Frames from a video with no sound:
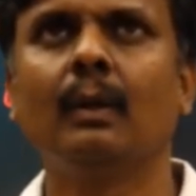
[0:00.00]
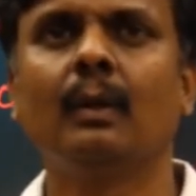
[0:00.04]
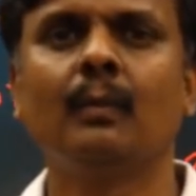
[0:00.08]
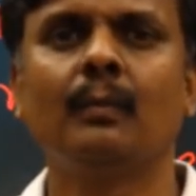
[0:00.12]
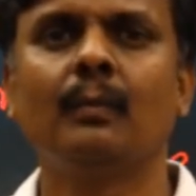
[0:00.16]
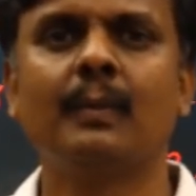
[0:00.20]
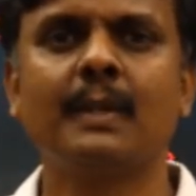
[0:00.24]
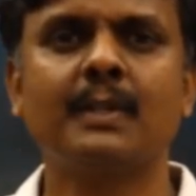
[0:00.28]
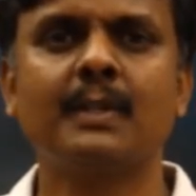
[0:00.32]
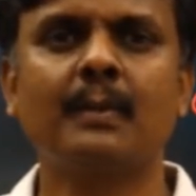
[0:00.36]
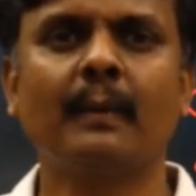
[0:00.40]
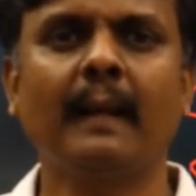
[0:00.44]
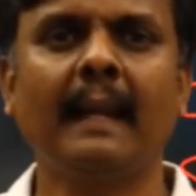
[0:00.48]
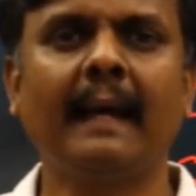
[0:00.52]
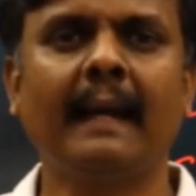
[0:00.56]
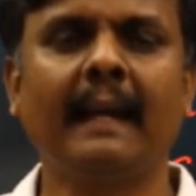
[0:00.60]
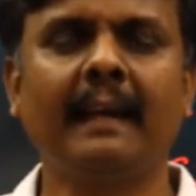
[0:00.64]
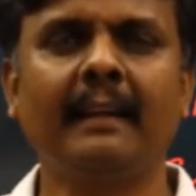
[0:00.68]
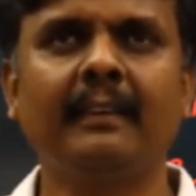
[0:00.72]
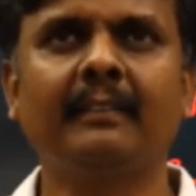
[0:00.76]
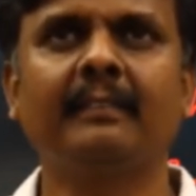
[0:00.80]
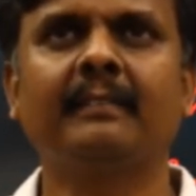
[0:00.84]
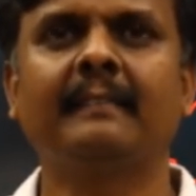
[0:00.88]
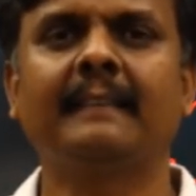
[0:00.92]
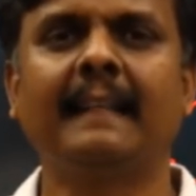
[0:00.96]

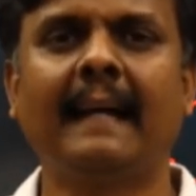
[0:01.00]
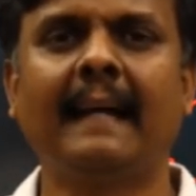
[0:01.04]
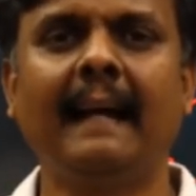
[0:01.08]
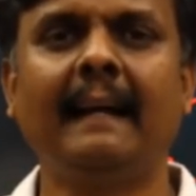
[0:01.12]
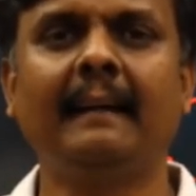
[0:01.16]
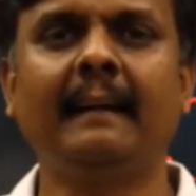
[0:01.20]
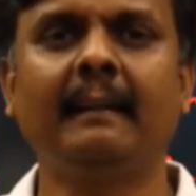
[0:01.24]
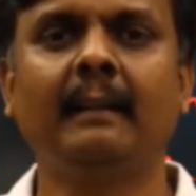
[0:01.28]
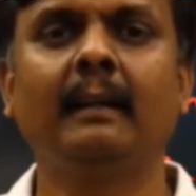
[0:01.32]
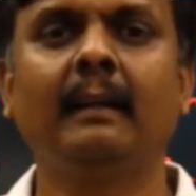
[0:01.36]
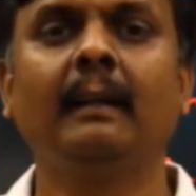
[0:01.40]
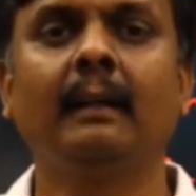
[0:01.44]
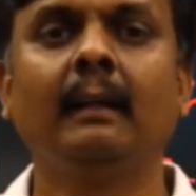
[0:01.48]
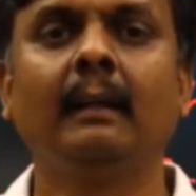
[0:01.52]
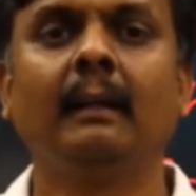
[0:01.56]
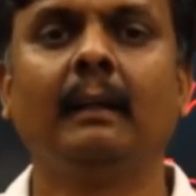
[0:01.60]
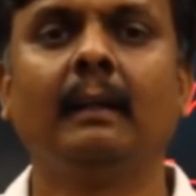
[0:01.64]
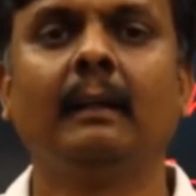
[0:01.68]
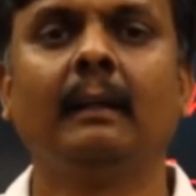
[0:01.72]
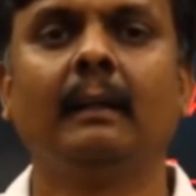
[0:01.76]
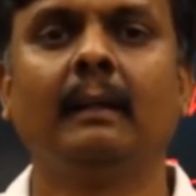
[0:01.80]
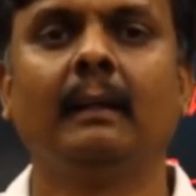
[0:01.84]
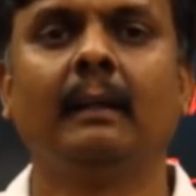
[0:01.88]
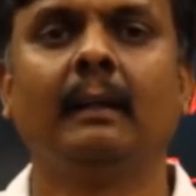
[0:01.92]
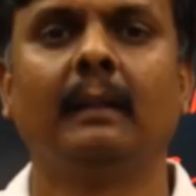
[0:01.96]
visualize that
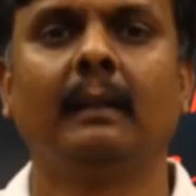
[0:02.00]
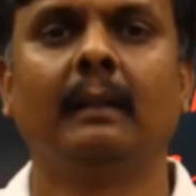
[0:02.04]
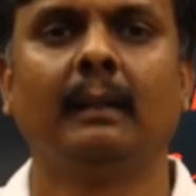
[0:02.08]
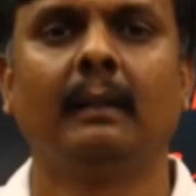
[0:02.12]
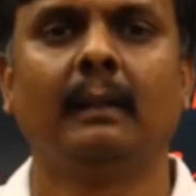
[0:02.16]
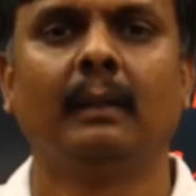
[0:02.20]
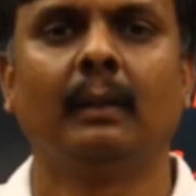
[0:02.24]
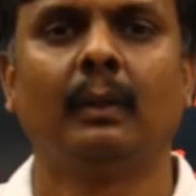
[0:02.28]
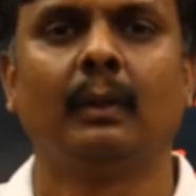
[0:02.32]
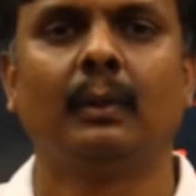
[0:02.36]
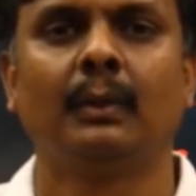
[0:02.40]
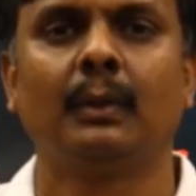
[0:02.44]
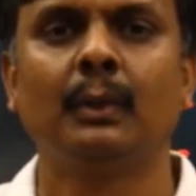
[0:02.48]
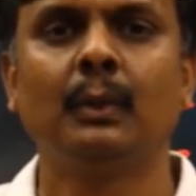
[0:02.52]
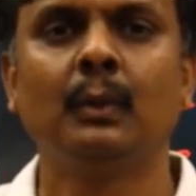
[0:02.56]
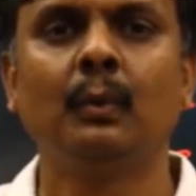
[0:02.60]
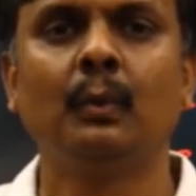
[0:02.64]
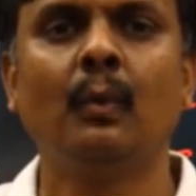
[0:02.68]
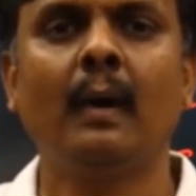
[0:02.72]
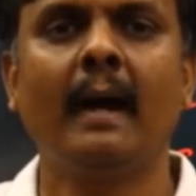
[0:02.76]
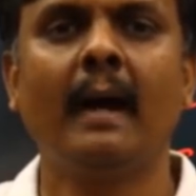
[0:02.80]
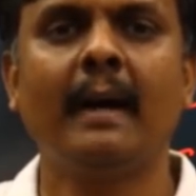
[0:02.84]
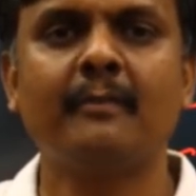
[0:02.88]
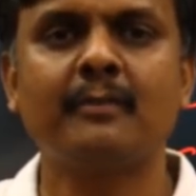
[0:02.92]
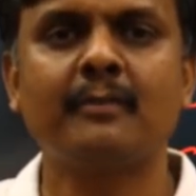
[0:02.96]

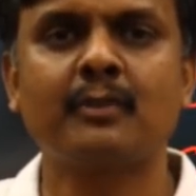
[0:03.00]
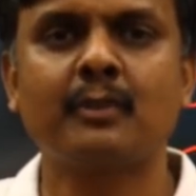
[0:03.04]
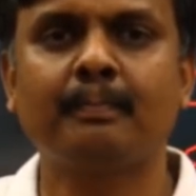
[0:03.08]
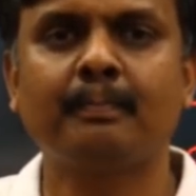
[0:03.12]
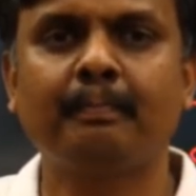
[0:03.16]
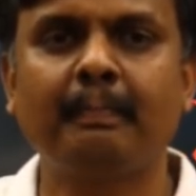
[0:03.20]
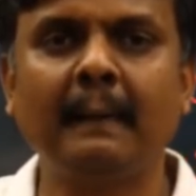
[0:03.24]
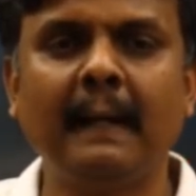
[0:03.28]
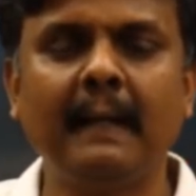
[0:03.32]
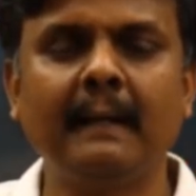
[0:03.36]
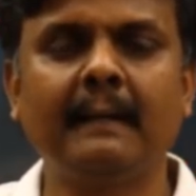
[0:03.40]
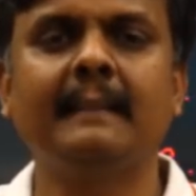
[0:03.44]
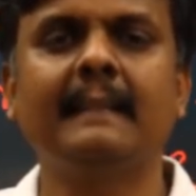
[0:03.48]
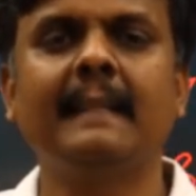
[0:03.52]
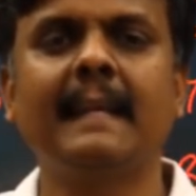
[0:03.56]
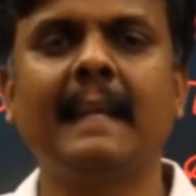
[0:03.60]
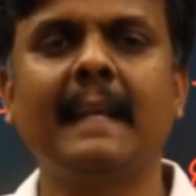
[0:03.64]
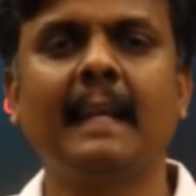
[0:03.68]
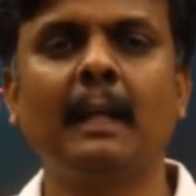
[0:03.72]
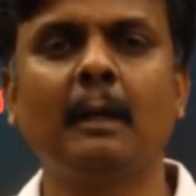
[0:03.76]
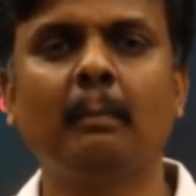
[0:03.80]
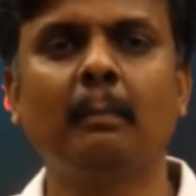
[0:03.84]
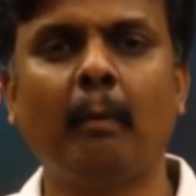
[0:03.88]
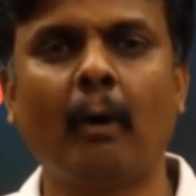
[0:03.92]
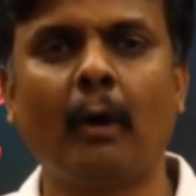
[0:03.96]
you have spilled the
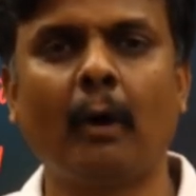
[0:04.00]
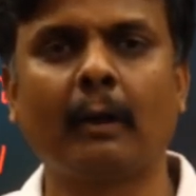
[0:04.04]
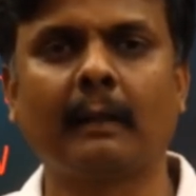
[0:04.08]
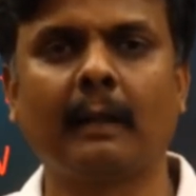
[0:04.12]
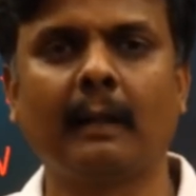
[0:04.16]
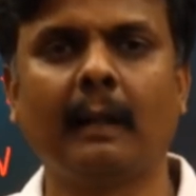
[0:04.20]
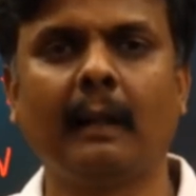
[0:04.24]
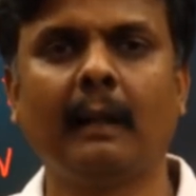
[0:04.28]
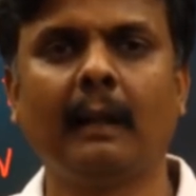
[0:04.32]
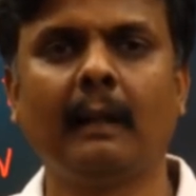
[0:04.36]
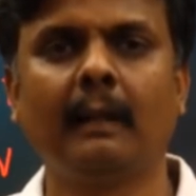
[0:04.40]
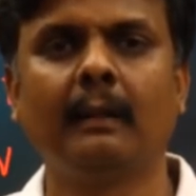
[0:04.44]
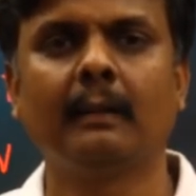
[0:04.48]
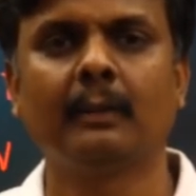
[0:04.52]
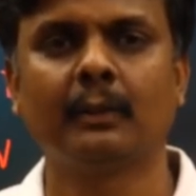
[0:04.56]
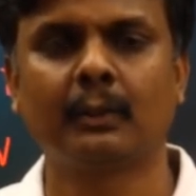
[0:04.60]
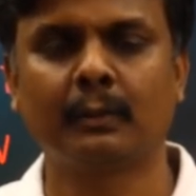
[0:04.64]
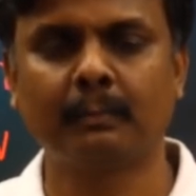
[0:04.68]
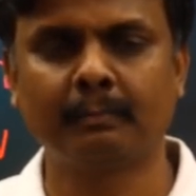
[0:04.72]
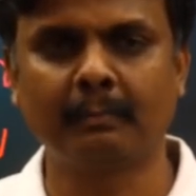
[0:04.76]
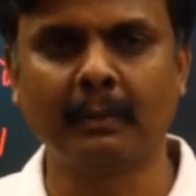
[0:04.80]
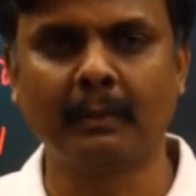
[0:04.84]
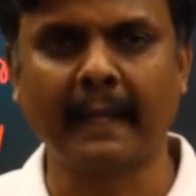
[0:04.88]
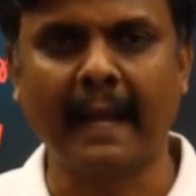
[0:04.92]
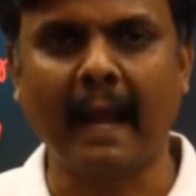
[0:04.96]
ink bottle,
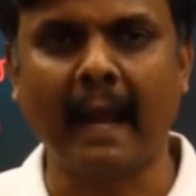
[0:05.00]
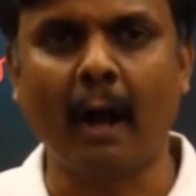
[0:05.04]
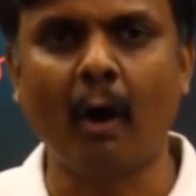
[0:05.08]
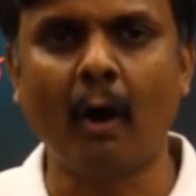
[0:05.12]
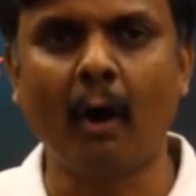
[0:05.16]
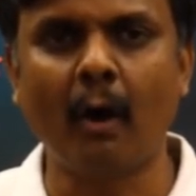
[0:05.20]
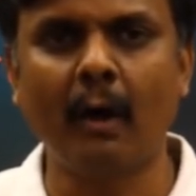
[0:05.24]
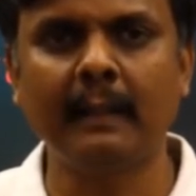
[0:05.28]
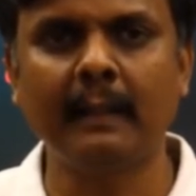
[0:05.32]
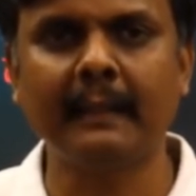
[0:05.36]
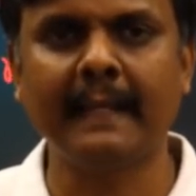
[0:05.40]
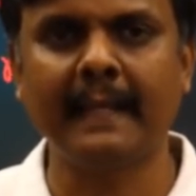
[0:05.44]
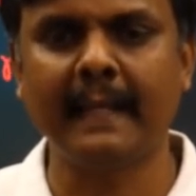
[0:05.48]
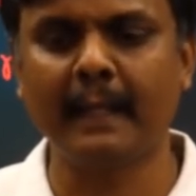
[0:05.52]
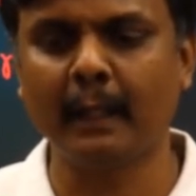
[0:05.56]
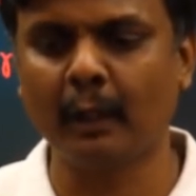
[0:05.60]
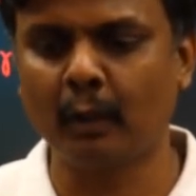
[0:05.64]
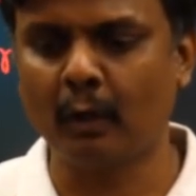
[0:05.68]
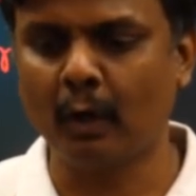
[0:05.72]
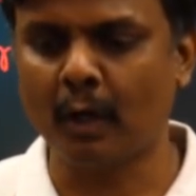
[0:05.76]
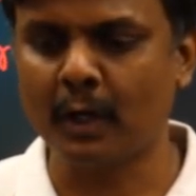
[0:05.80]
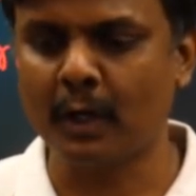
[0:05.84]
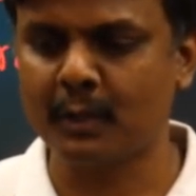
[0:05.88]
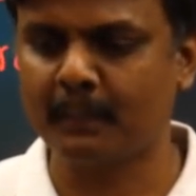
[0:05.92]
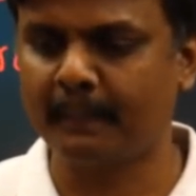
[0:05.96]
the, all the ink
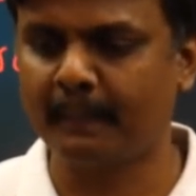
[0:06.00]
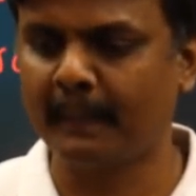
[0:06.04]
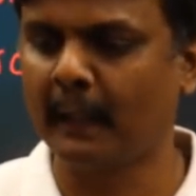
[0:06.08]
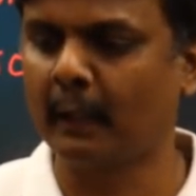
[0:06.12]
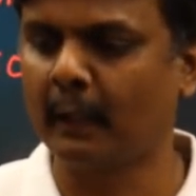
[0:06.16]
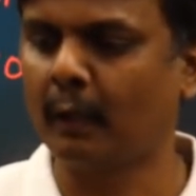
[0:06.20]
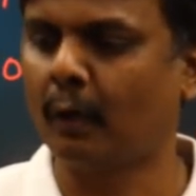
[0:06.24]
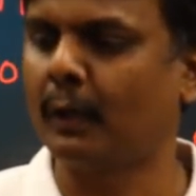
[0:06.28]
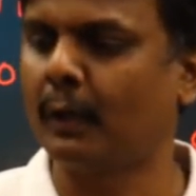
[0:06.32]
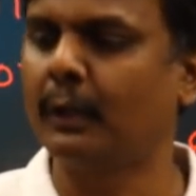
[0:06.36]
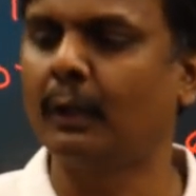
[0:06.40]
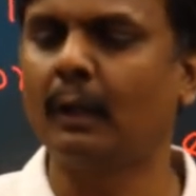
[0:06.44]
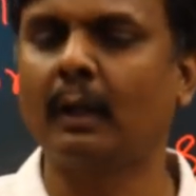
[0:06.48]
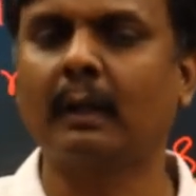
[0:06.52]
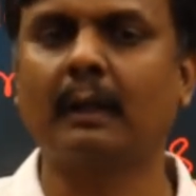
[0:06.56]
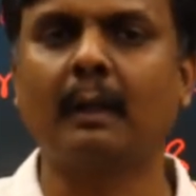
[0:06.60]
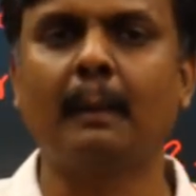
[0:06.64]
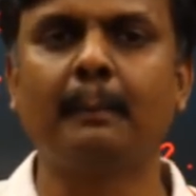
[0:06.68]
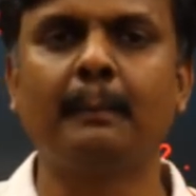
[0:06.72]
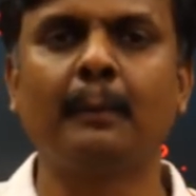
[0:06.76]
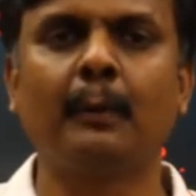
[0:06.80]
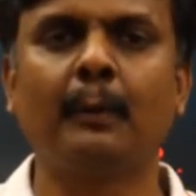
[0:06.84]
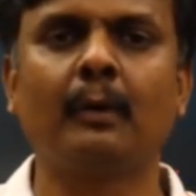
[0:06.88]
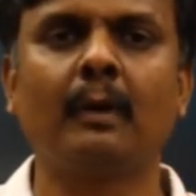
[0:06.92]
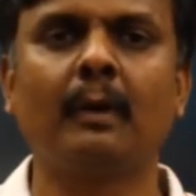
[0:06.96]
got spilled on your
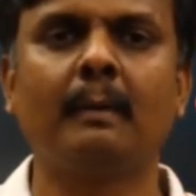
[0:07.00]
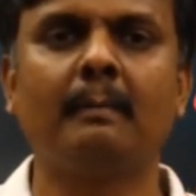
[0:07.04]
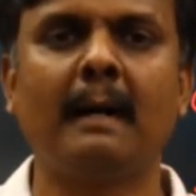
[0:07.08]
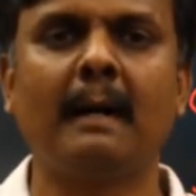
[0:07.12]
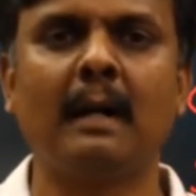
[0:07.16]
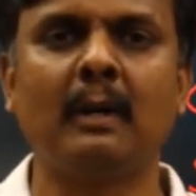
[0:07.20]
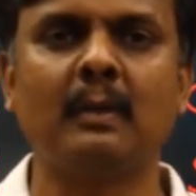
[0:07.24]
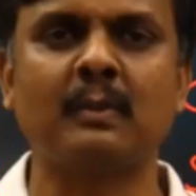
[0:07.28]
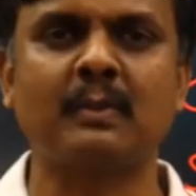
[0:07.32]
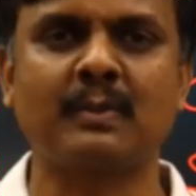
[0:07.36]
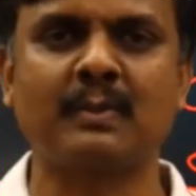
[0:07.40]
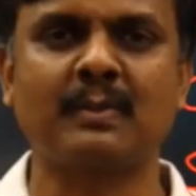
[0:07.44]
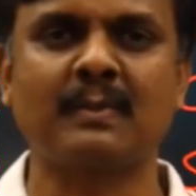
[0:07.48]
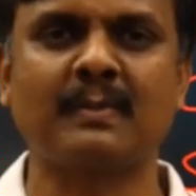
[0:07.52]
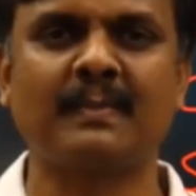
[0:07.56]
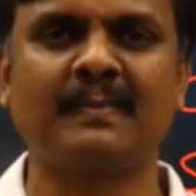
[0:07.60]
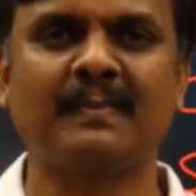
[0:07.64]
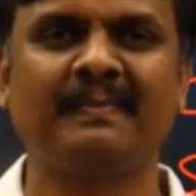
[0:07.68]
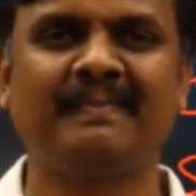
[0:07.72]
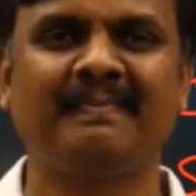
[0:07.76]
computer mouse.